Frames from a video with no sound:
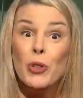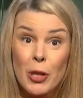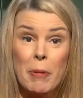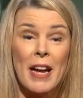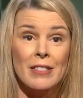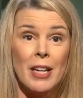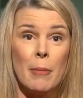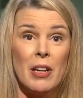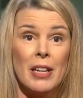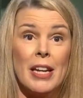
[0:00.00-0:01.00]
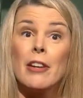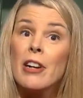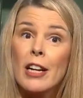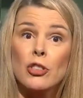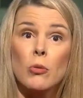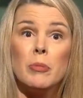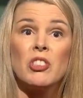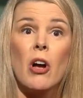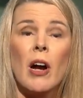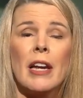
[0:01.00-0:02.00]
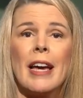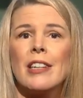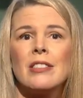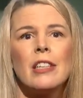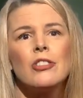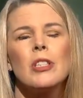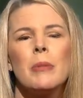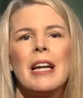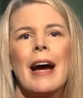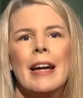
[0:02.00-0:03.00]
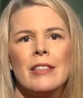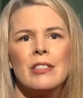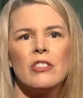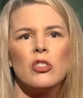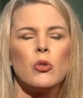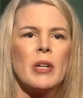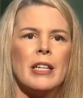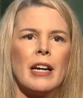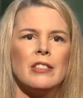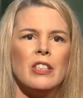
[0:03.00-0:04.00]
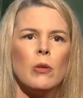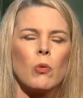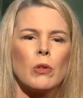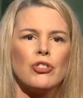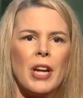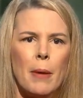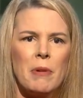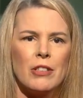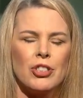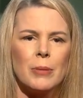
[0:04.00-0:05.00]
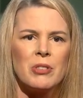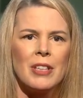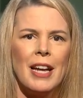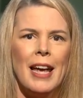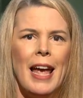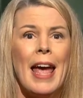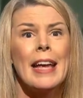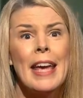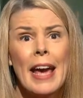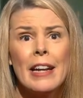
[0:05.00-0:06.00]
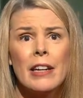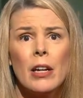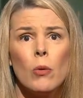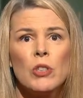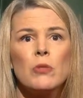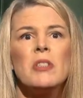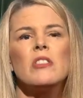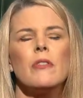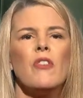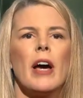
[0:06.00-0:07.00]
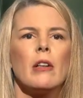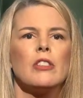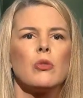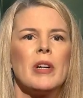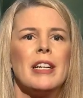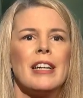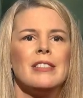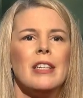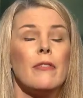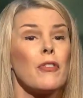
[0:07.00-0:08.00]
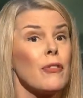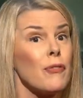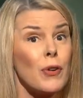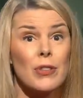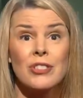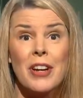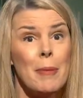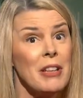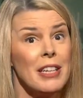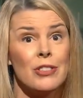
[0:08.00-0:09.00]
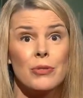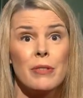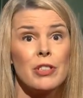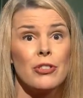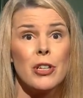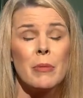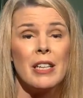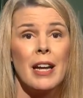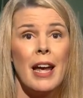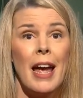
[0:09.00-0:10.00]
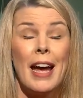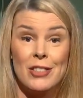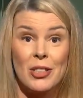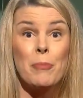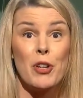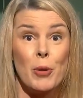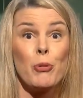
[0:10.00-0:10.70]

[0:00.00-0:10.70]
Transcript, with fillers: to the pandemic, international women's hockey had essentially been iced since the twenty nineteen World Championships. And Canada, which missed the final in twenty nineteen for the first time in the history of the tournament, had something to